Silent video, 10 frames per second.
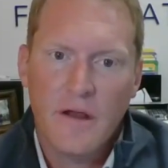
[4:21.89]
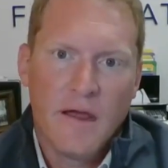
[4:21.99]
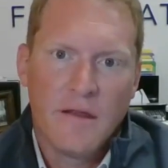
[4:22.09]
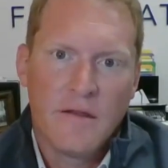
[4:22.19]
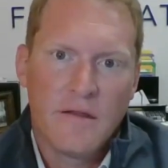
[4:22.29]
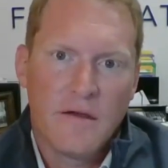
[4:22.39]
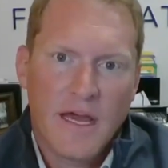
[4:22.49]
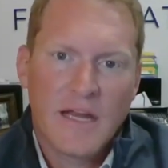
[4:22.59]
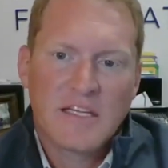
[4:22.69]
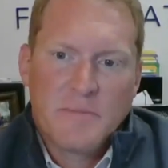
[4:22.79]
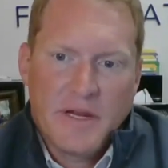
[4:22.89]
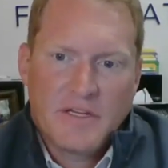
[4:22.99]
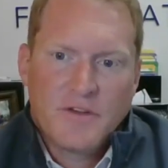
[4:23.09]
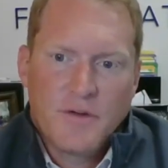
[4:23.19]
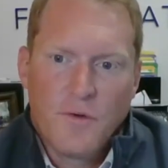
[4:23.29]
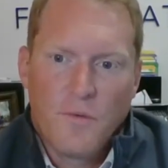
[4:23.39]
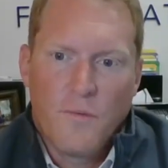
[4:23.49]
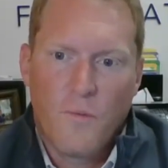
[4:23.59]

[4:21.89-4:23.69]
And it kind of speaks to